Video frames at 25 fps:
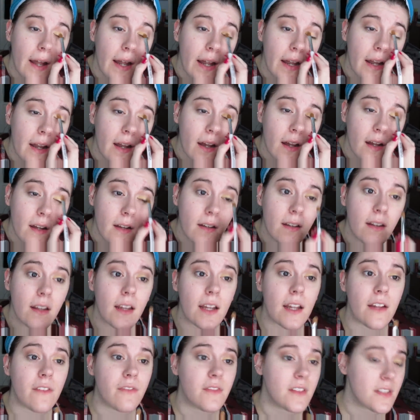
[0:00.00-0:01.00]

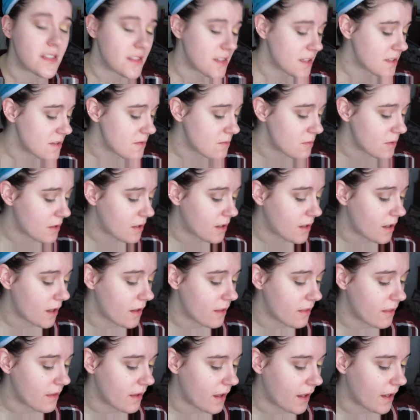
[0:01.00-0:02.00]
And if this doesn't work,
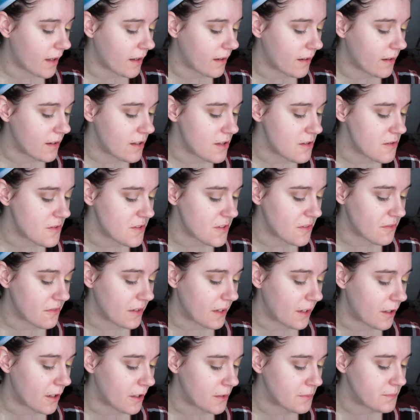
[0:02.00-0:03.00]
then use your
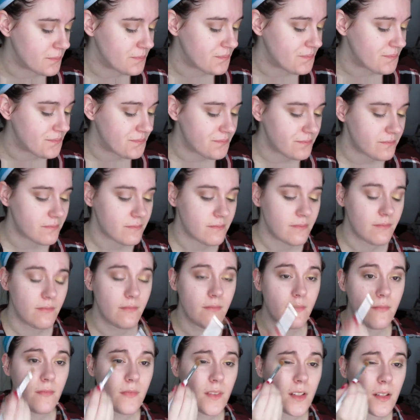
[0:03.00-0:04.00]
finger,
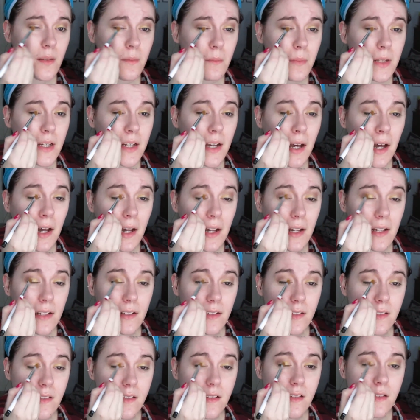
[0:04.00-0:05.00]

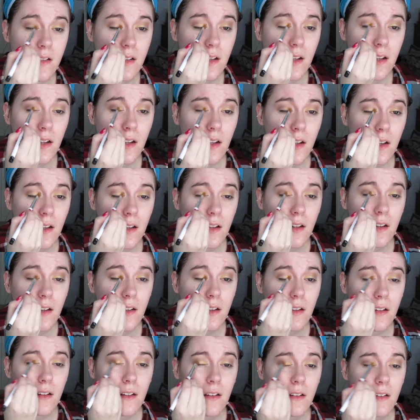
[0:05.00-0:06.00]
because
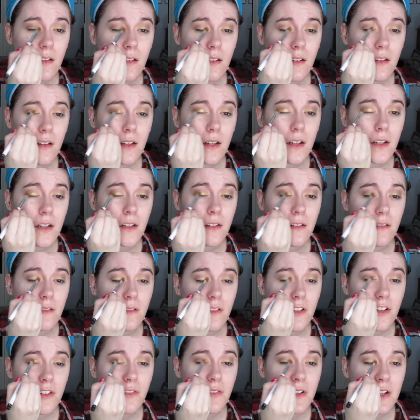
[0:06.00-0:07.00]

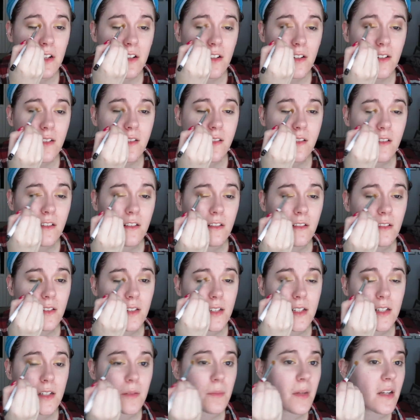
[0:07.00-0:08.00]
it, your finger is
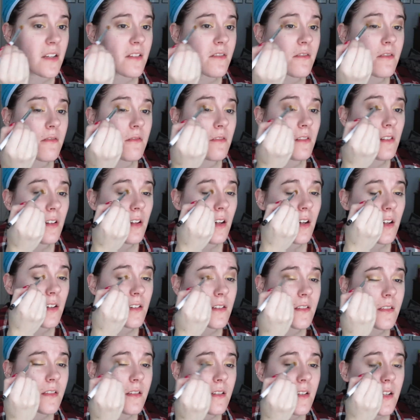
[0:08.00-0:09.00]
literally your best tool,
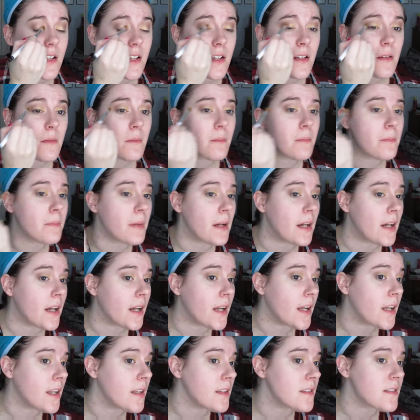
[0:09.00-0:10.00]
honestly,
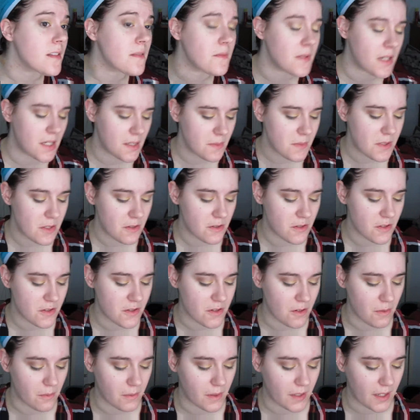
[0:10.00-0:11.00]
but sometimes you
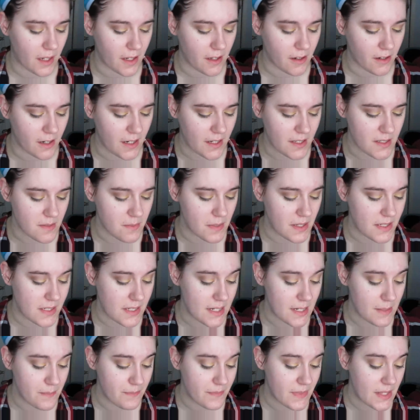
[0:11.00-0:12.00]
just don't want to get your hands
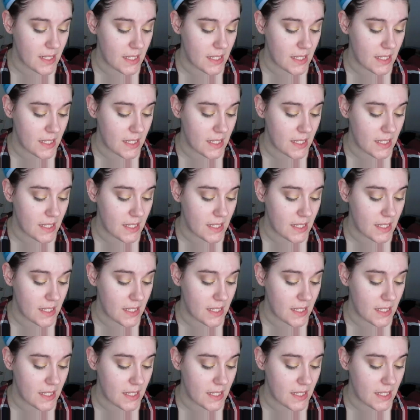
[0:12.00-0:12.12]
messy.